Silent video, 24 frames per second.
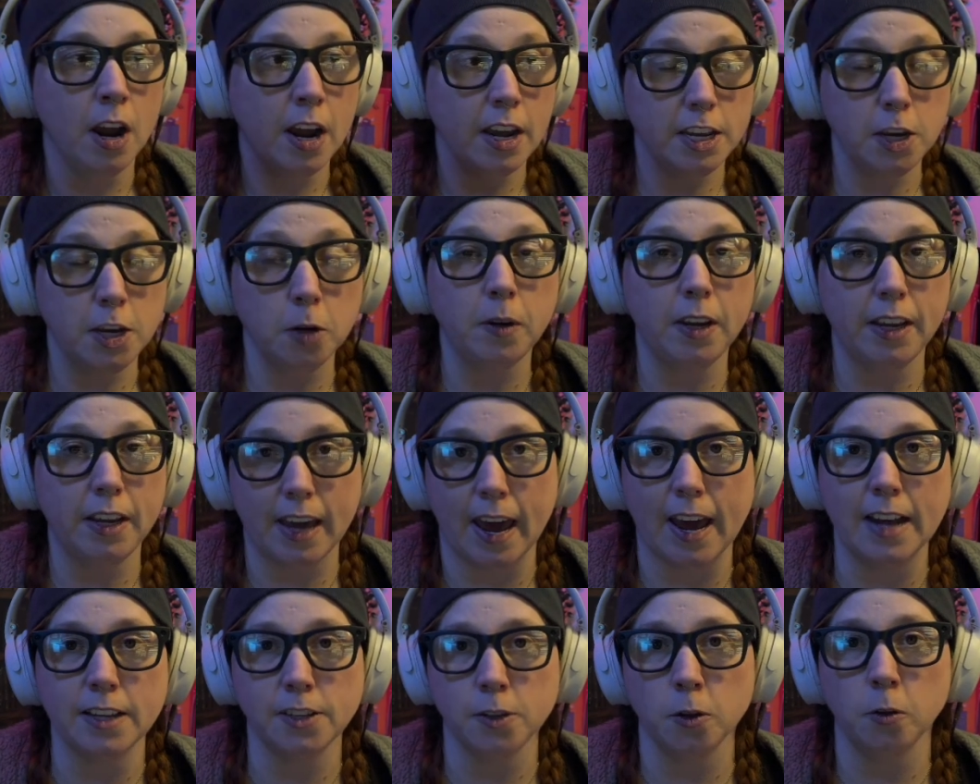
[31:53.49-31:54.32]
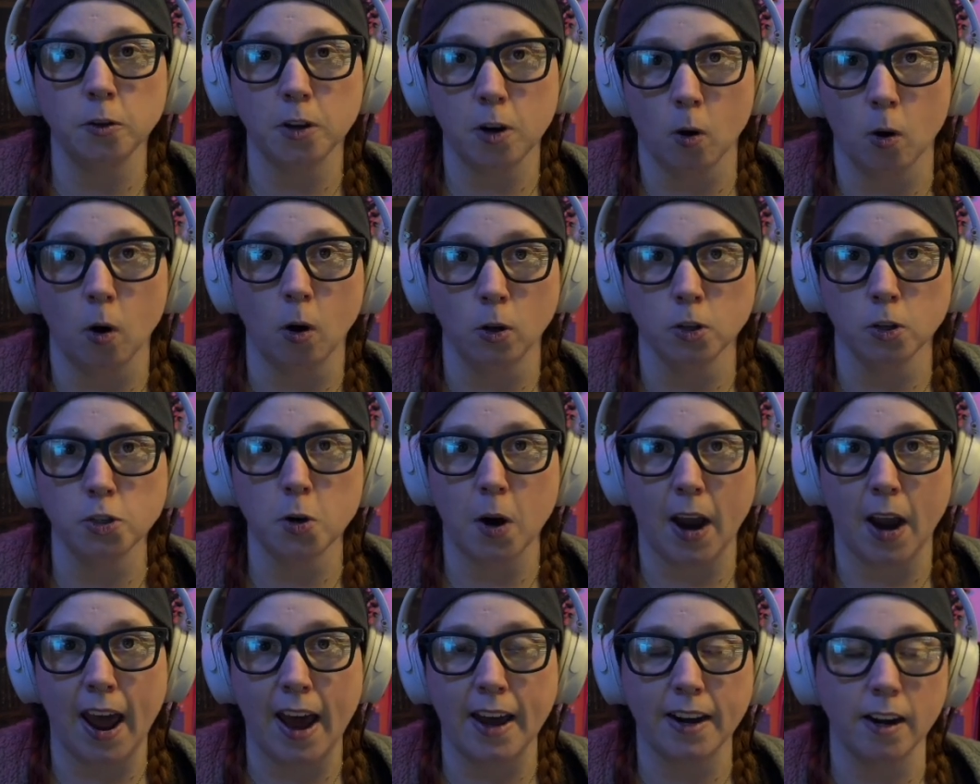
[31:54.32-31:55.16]
You can cancel your
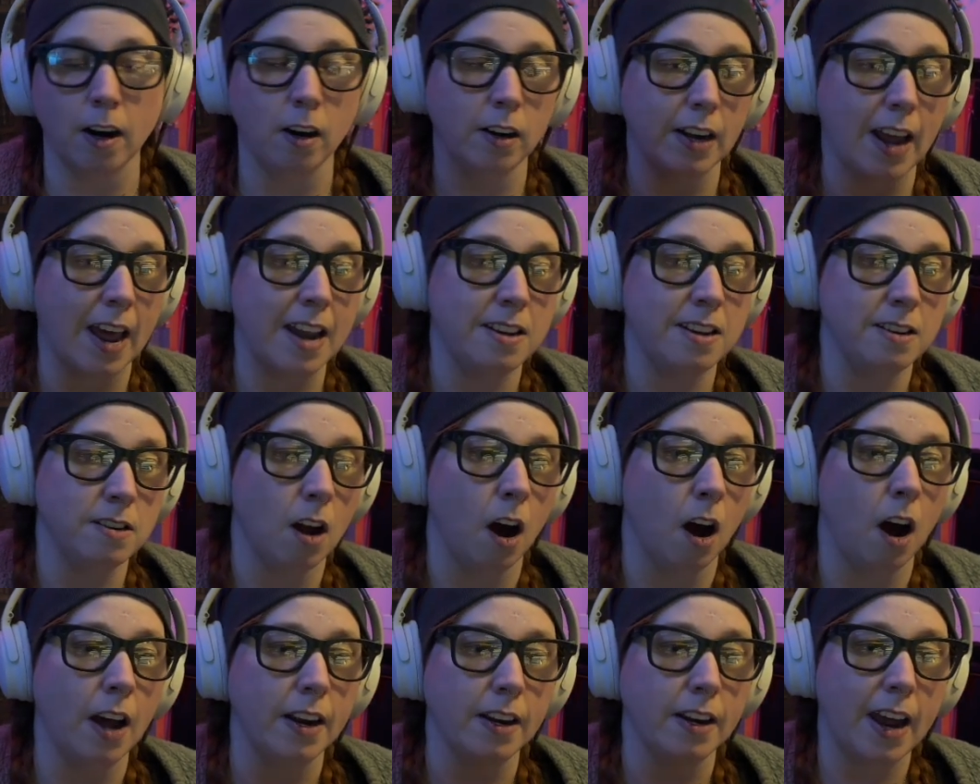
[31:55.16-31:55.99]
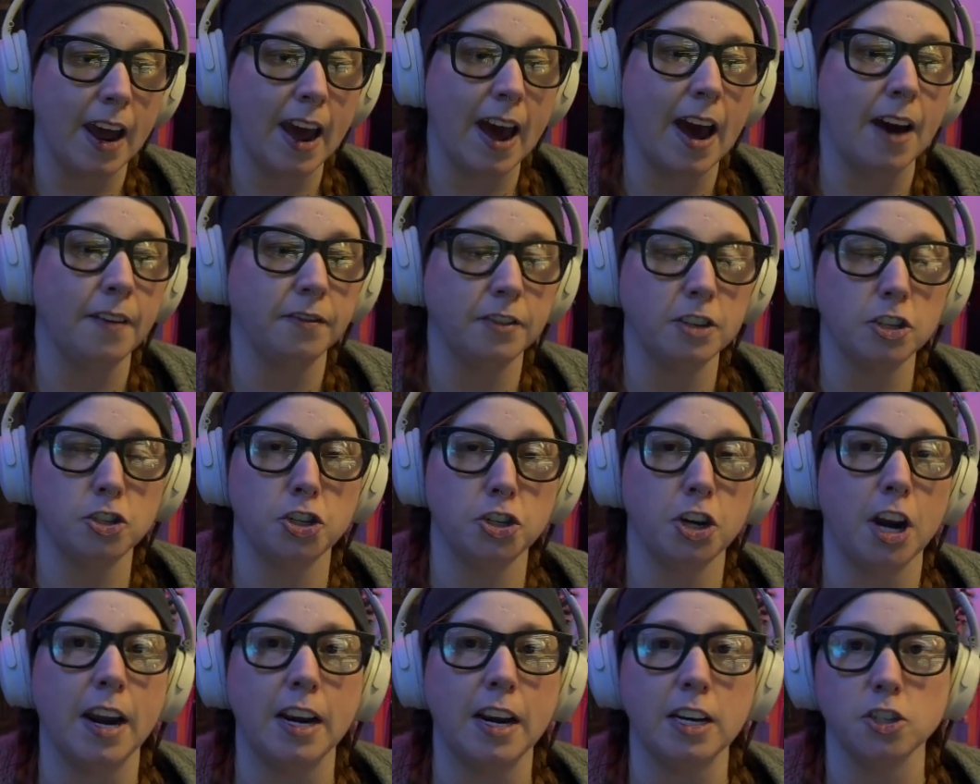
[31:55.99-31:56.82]
Ultra add-on and not have to
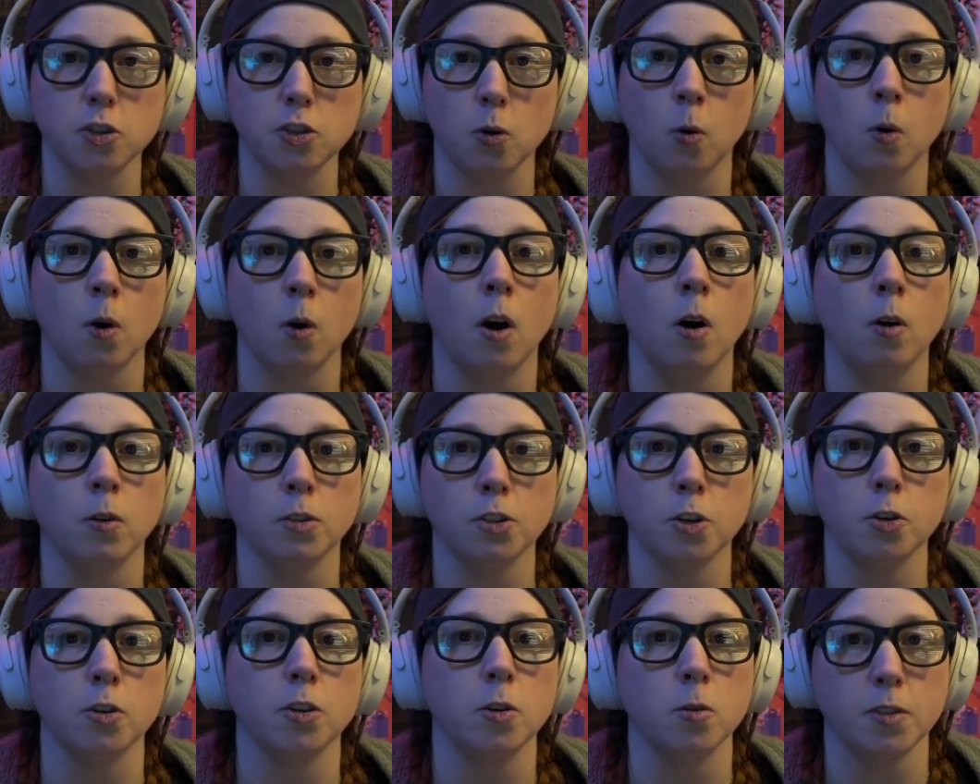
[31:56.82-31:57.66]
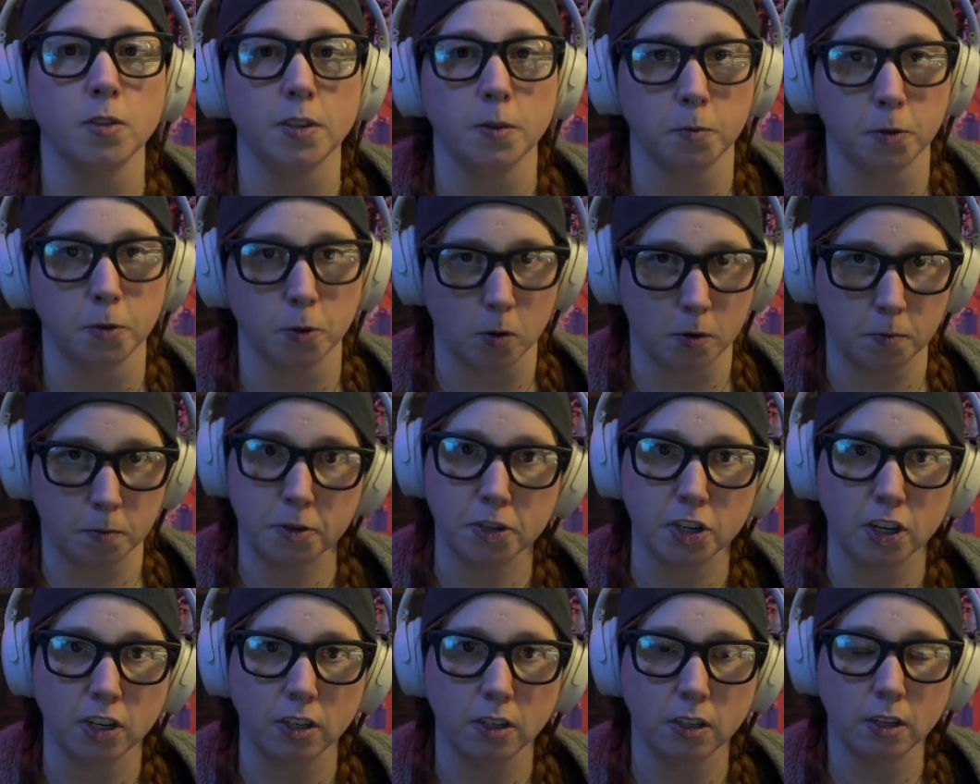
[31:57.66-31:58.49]
change or alter your
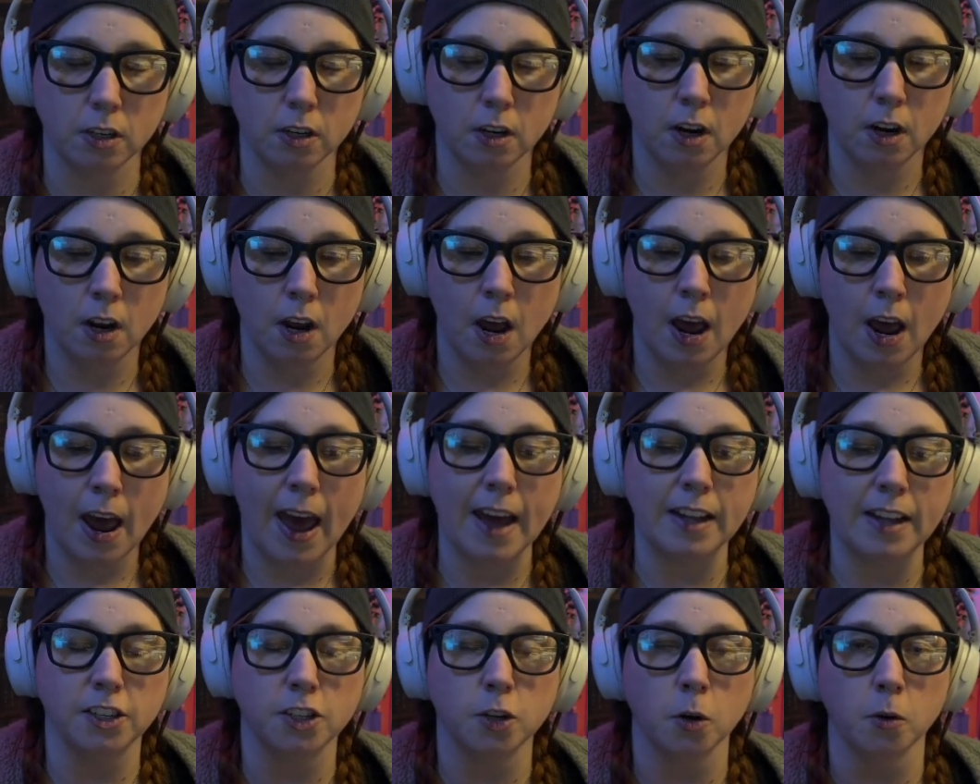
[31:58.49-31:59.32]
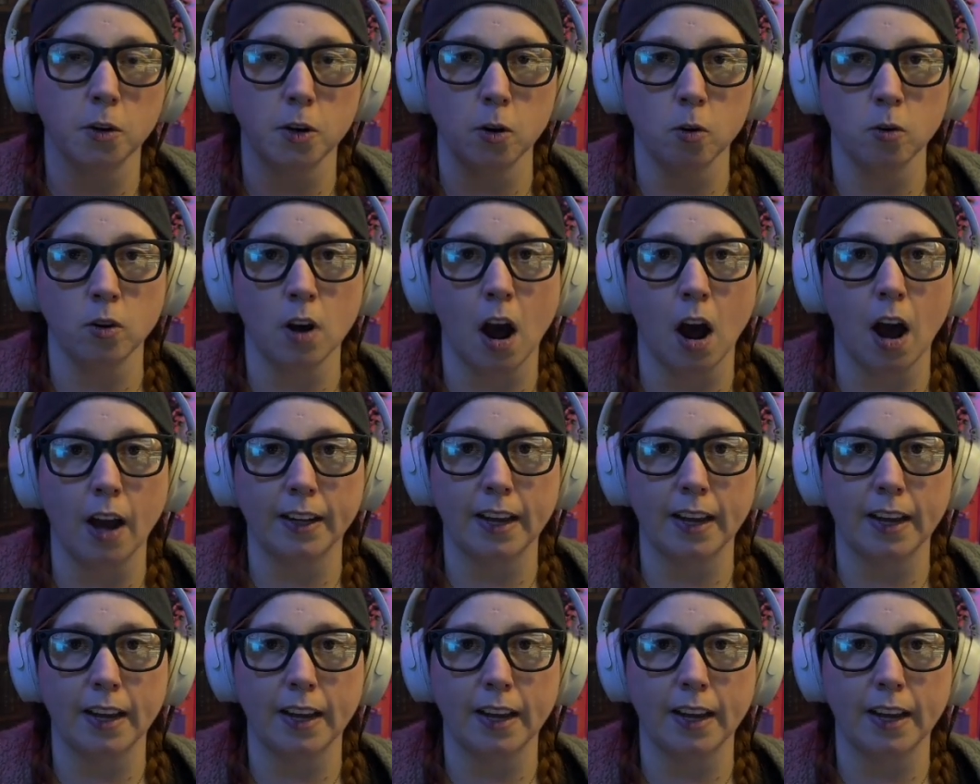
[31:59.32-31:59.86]
subscription. And so you're not